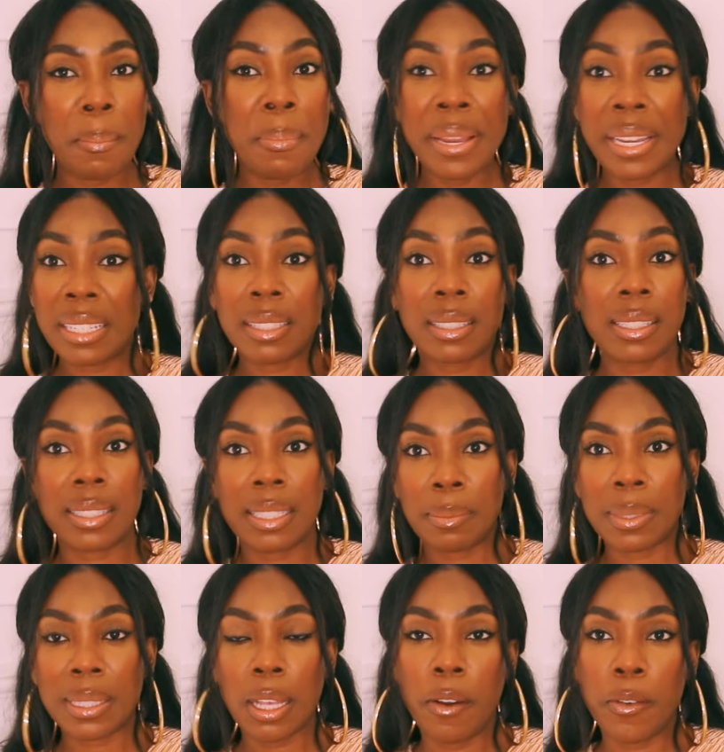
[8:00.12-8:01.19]
ministers
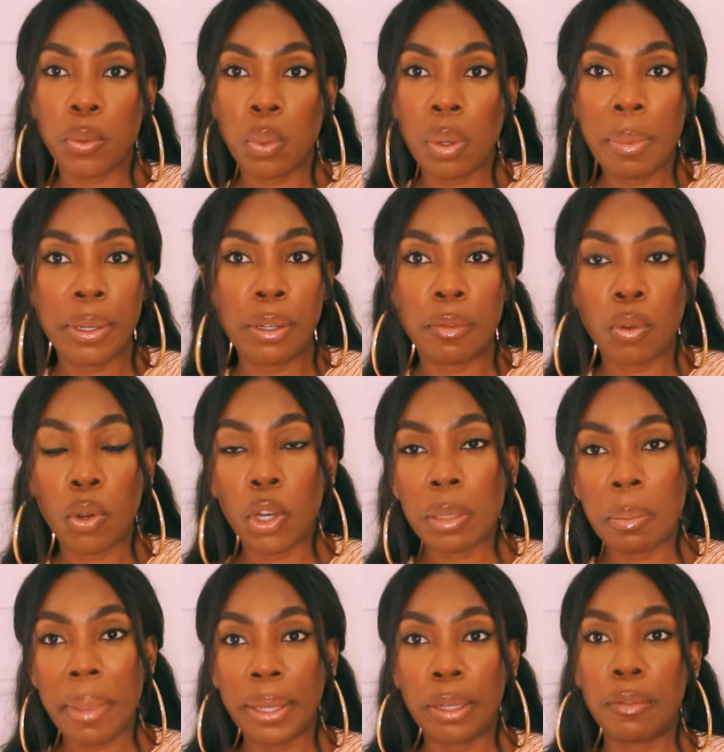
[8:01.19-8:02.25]
themselves, women of
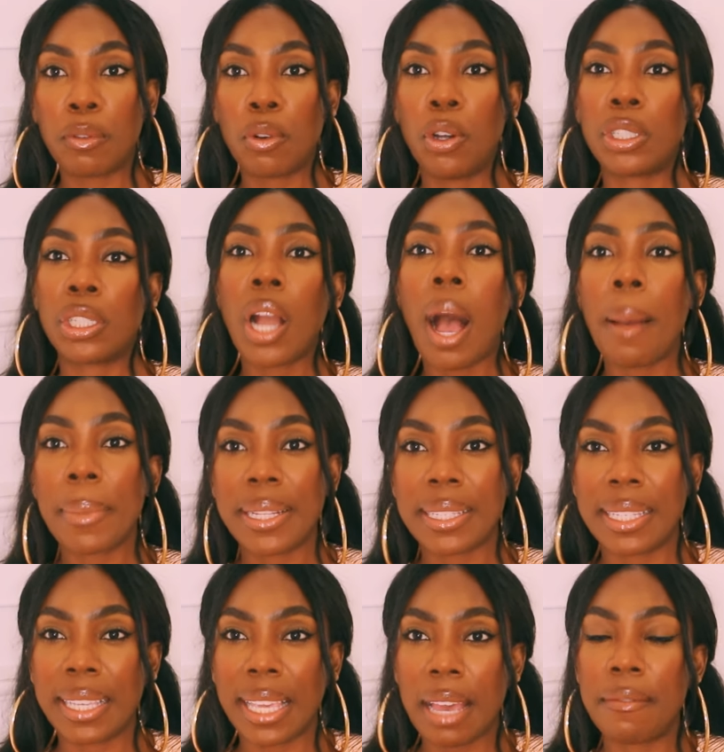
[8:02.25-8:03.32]
God, men of God coming
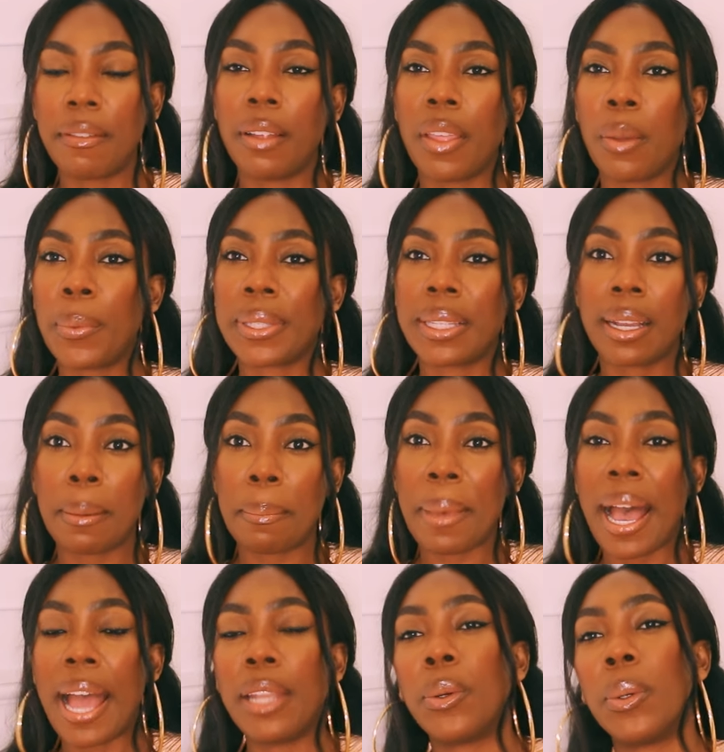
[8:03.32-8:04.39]
together. There was like a
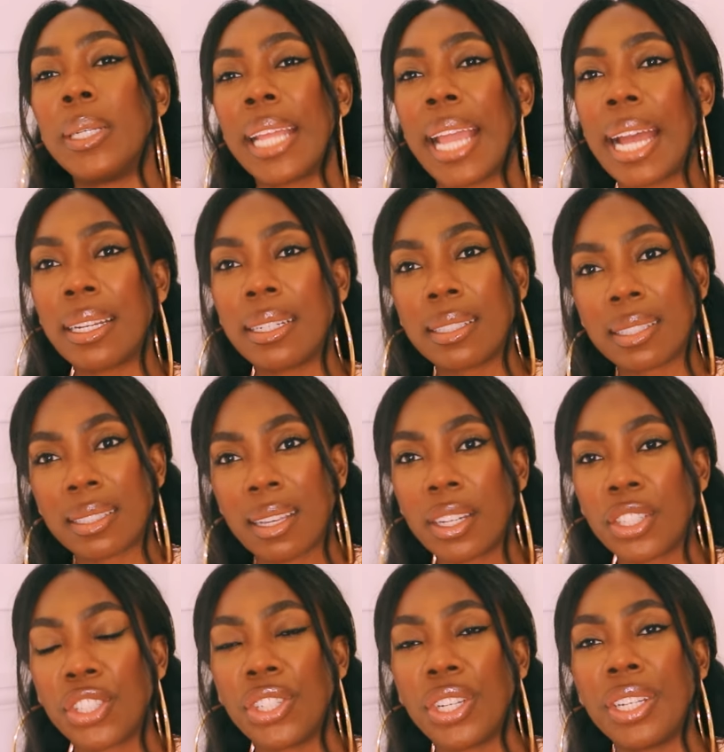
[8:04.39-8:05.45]
panel and they had a
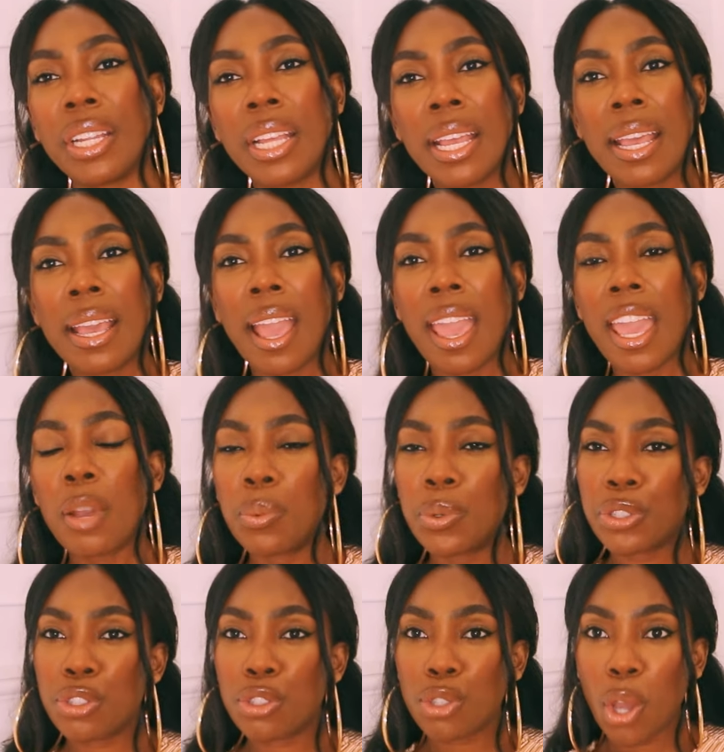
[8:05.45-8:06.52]
discussion, and it
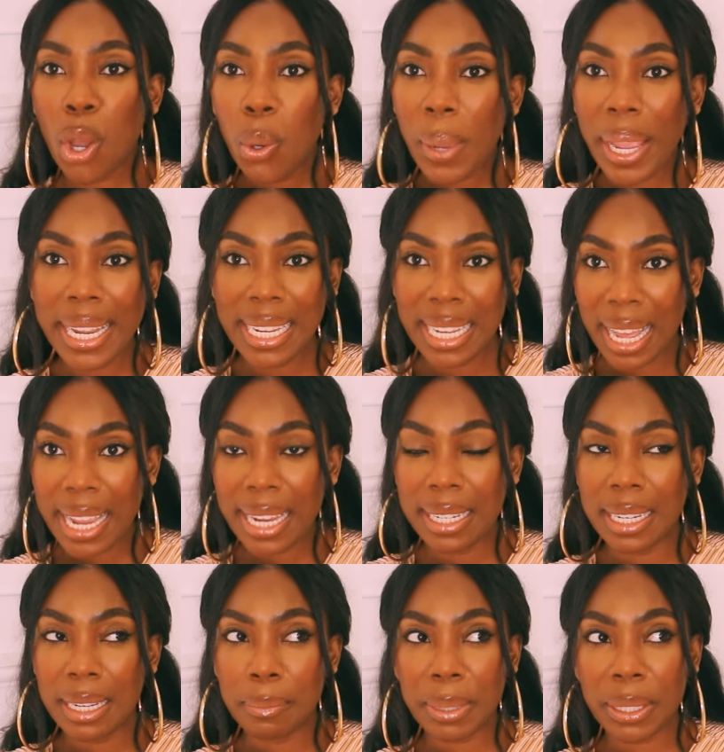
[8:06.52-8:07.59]
was so
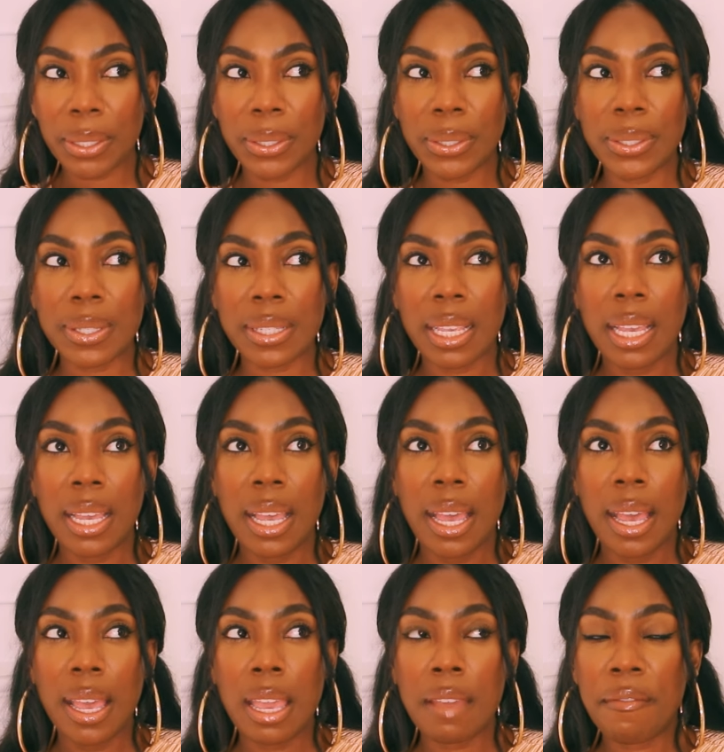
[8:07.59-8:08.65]
enlightening because
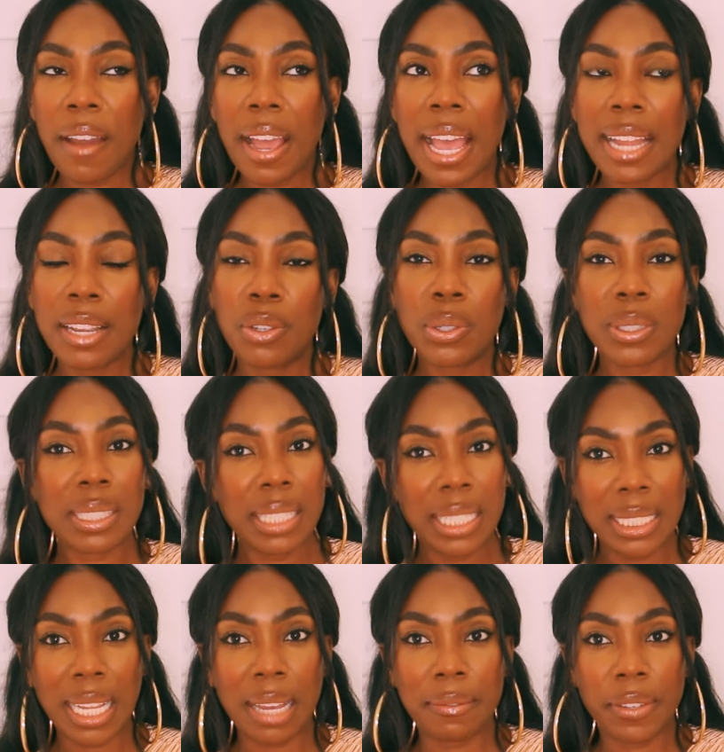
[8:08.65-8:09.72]
if I had not
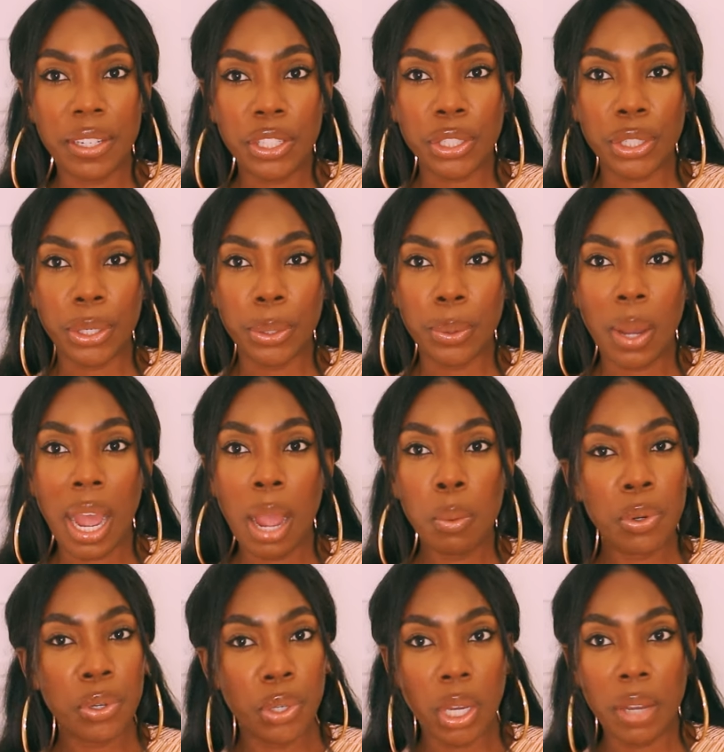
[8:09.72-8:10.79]
seen that video, I
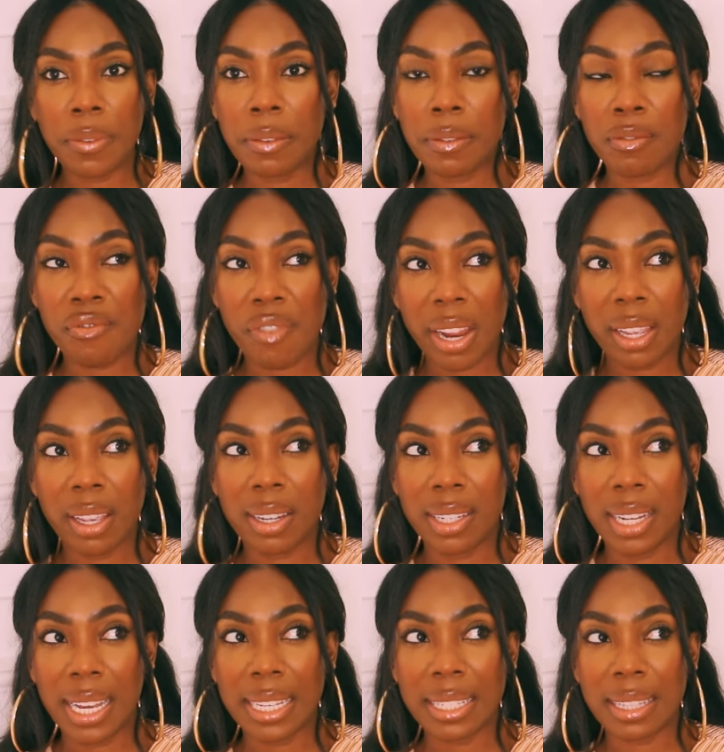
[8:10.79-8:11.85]
would not have even
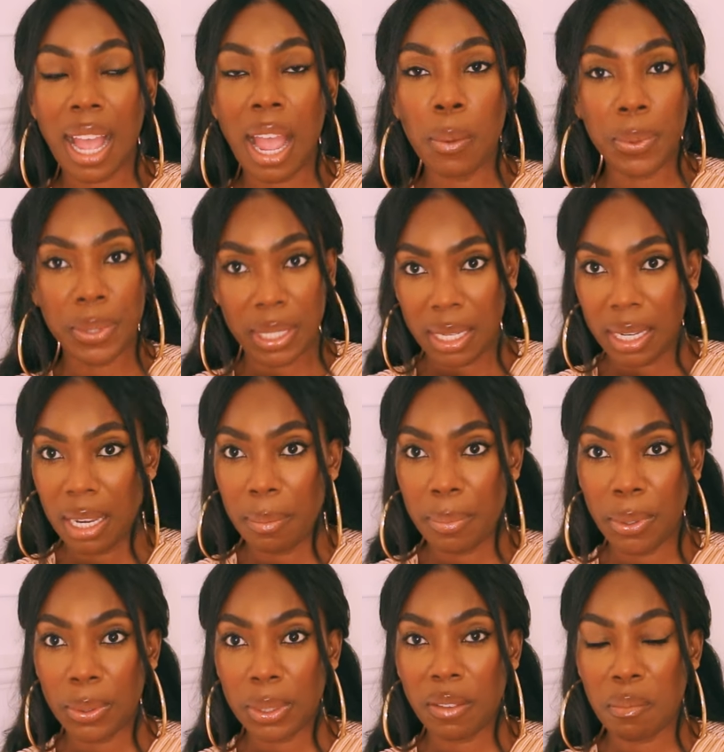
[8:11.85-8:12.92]
recognized I was in an
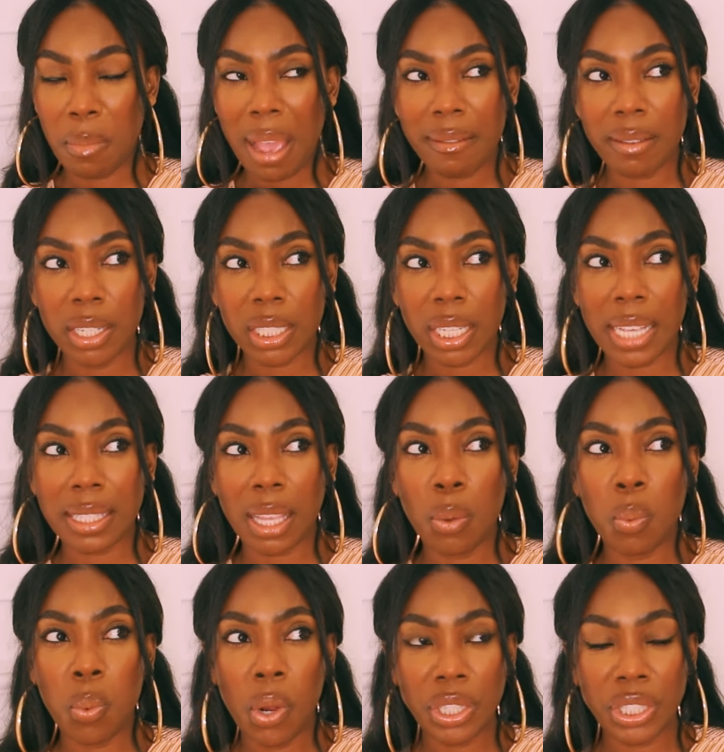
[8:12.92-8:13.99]
abusive marriage. As I
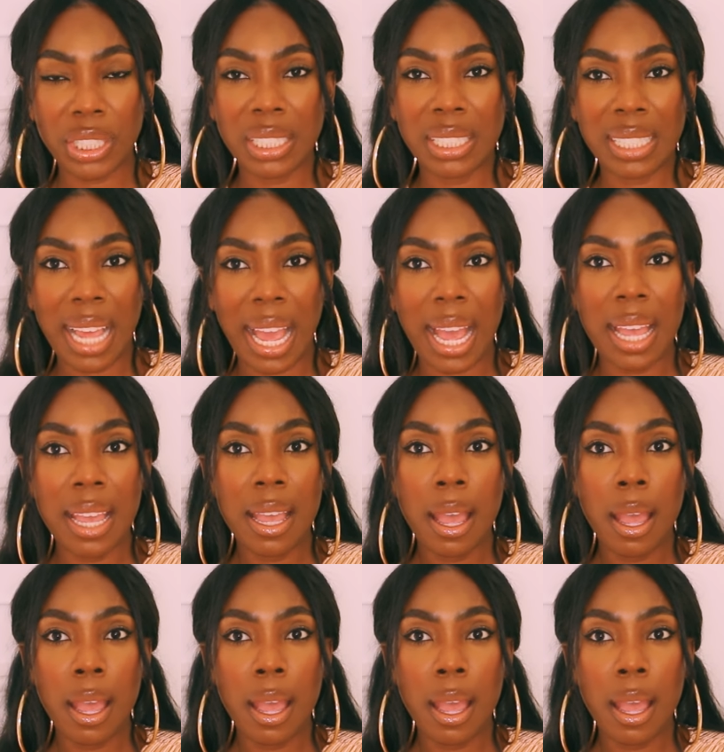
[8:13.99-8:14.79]
watched that